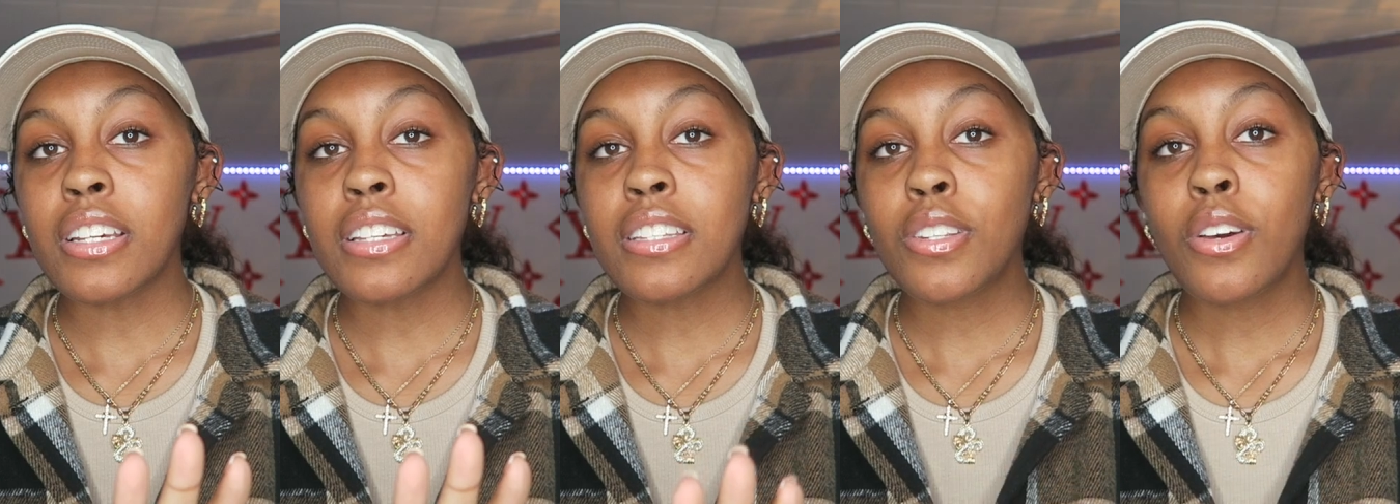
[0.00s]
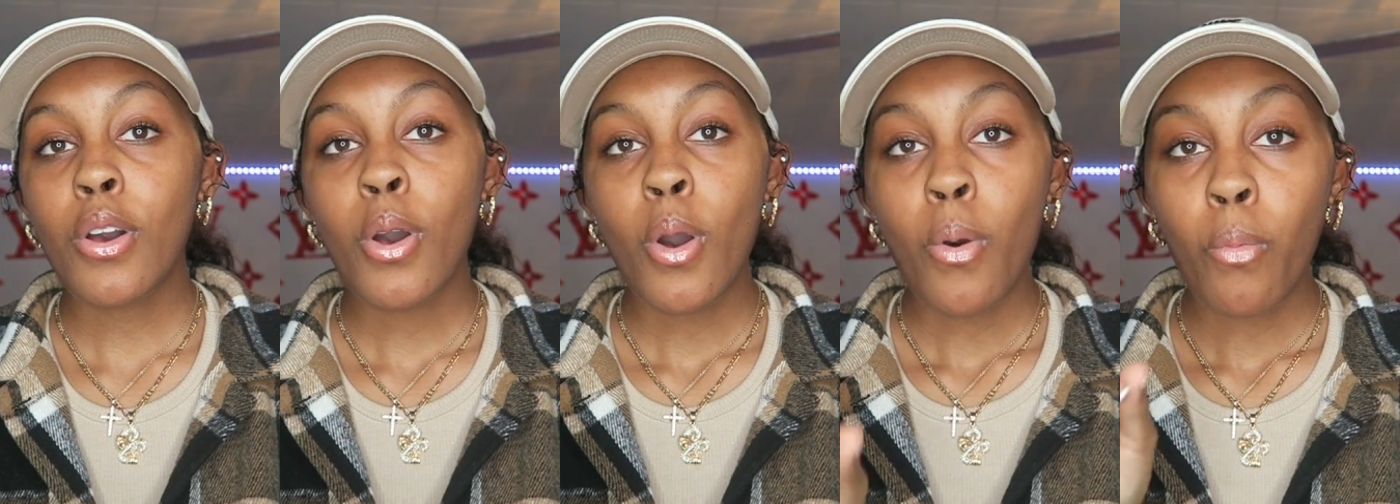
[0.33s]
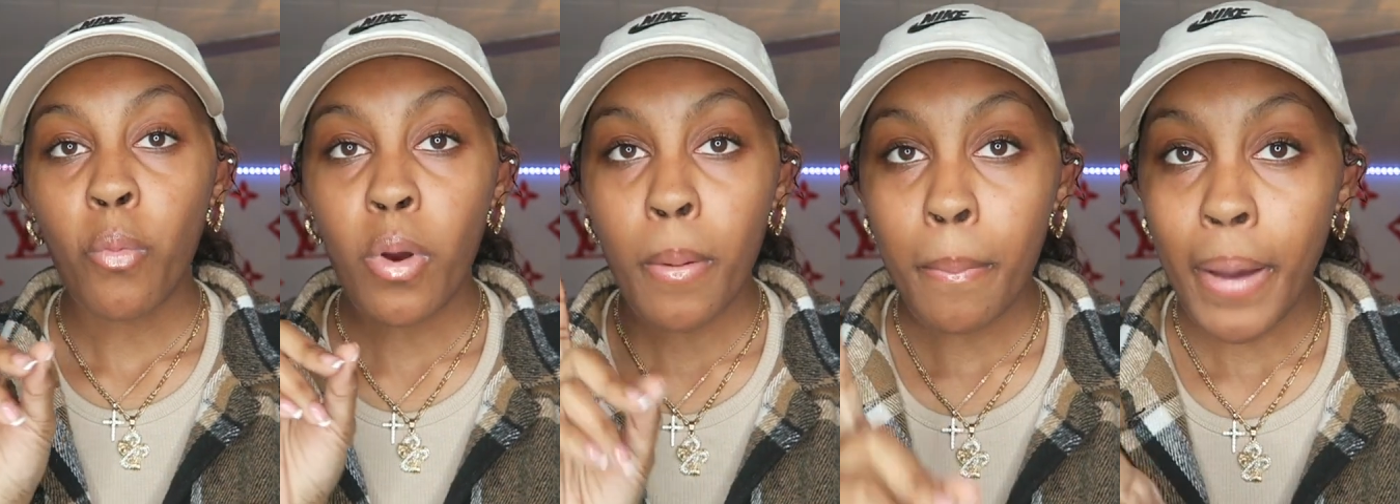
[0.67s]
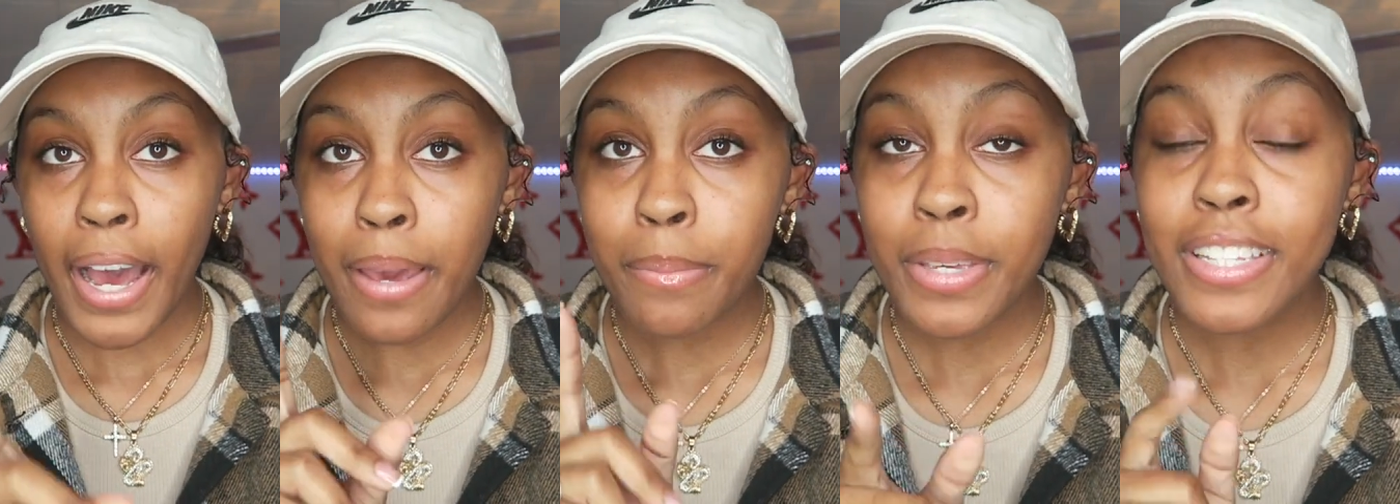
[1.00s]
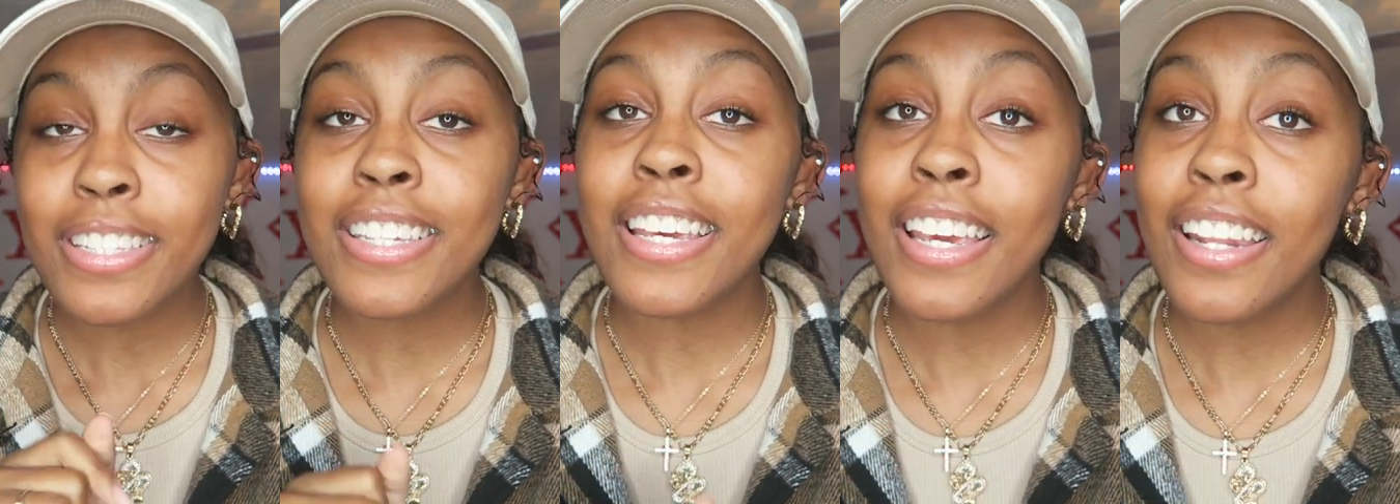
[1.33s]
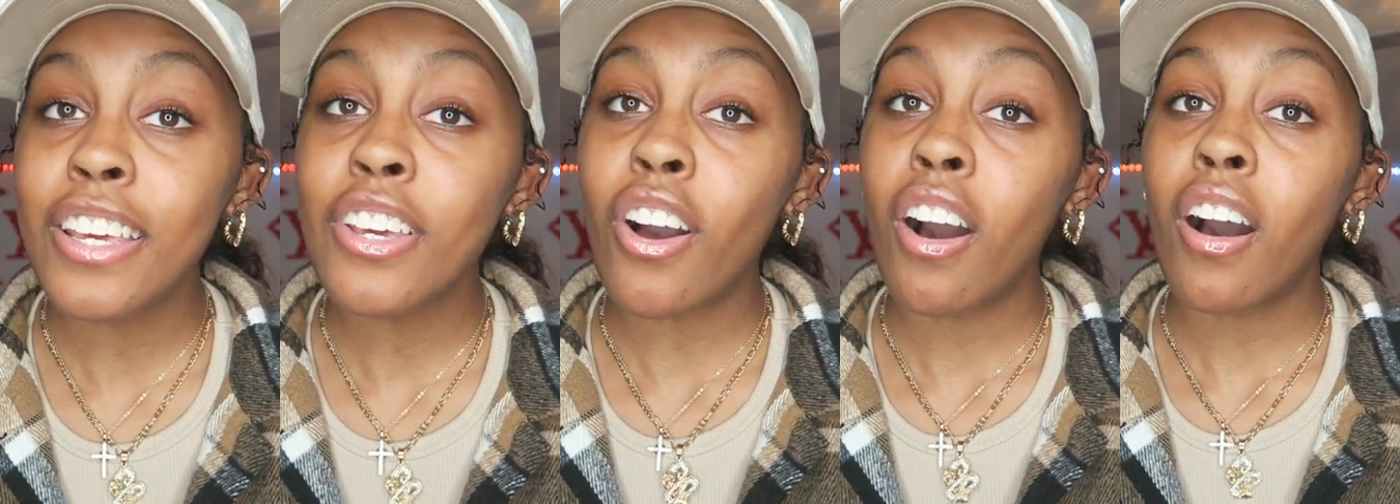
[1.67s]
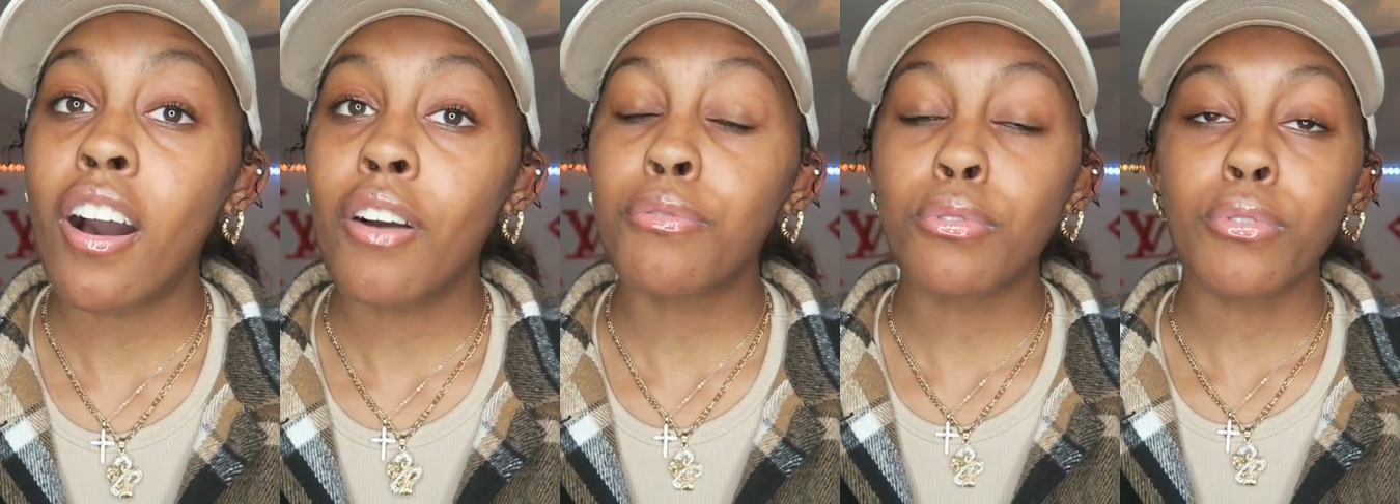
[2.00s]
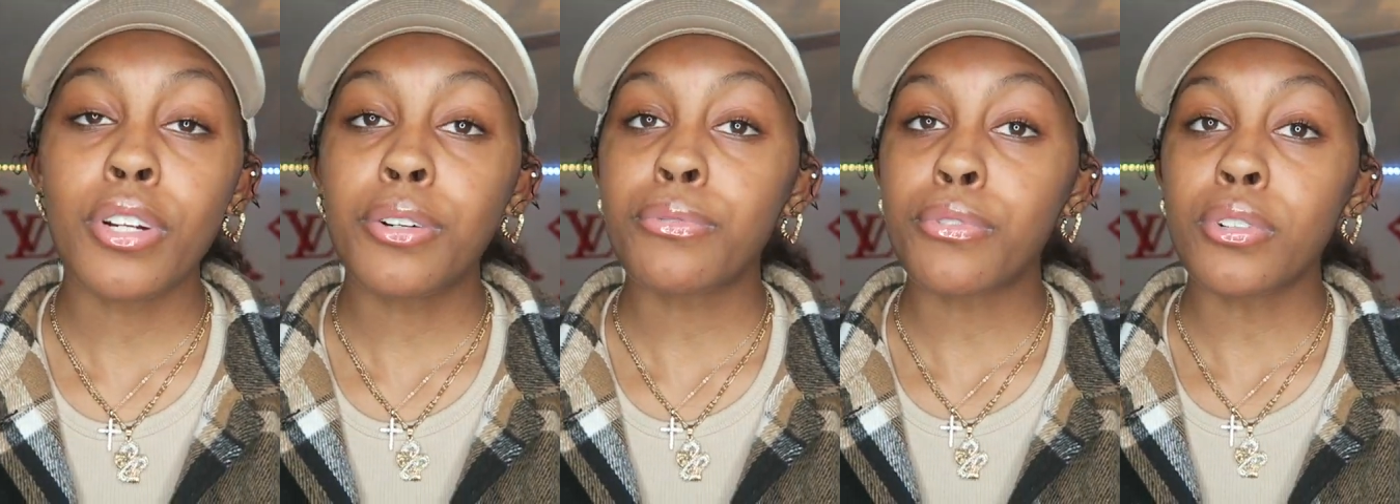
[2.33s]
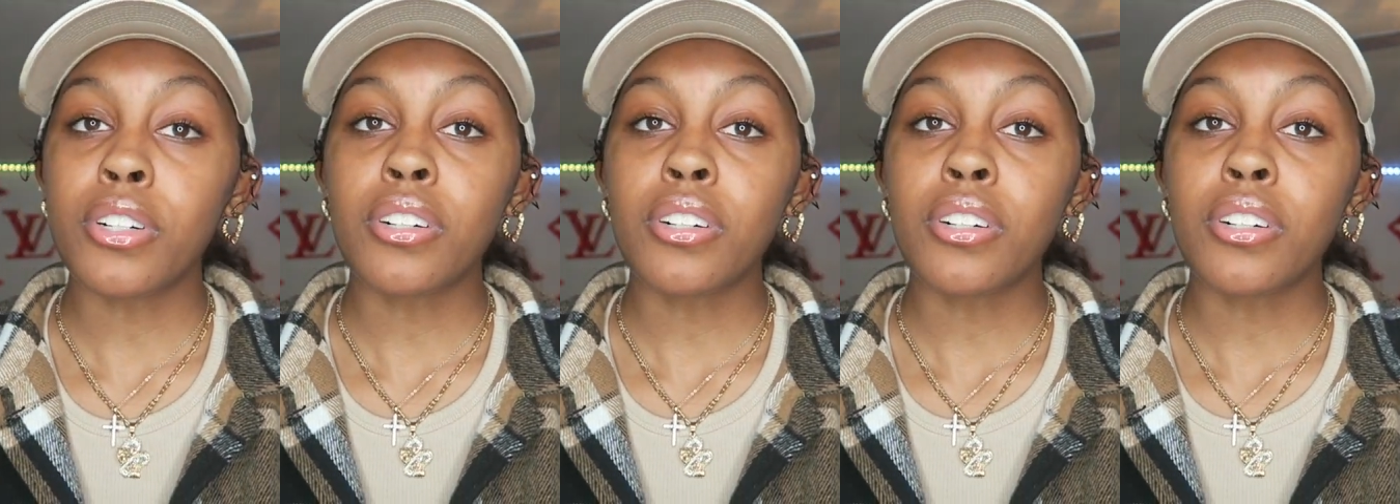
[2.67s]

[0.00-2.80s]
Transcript: this. What might be tea to y'all, for real,